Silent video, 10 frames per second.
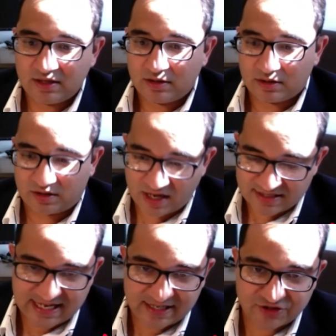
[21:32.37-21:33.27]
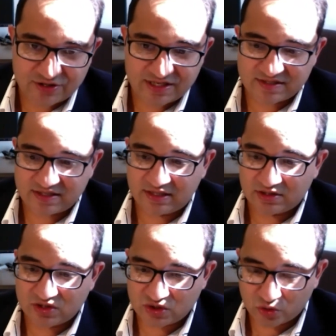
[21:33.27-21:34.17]
contact tracing,
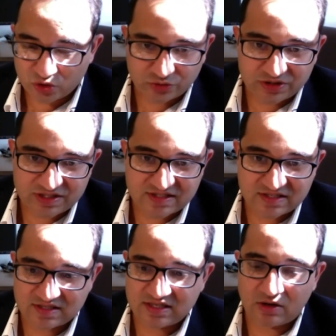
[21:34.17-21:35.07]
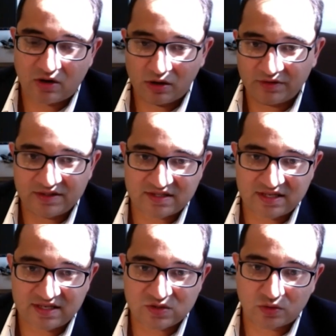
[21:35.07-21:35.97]
social distancing, all of these
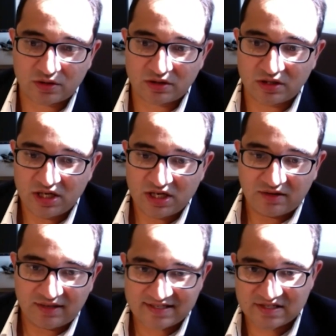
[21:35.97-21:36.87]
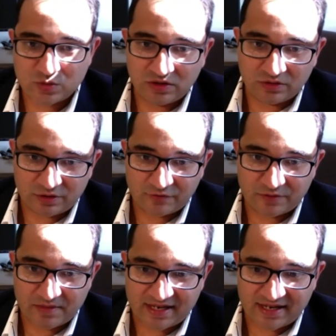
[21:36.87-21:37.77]
things were lessons we learned
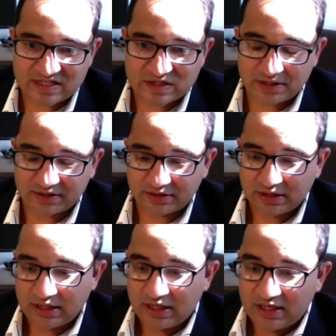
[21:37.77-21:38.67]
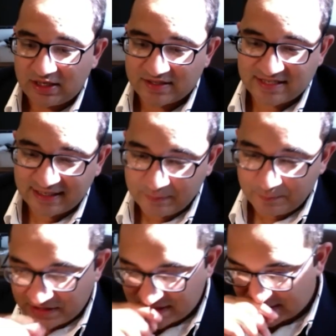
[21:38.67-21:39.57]
from that aspect. The second
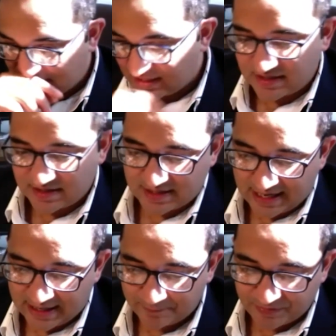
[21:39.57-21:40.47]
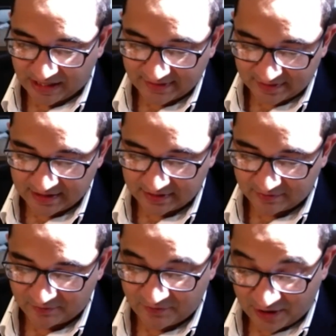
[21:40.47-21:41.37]
piece of this is that I think
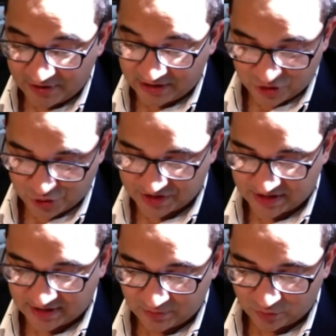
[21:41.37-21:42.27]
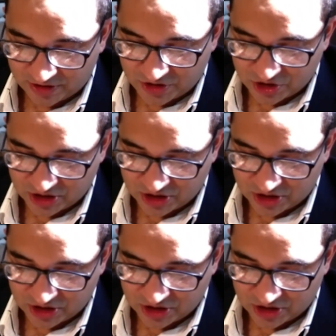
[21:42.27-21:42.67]
very interesting, which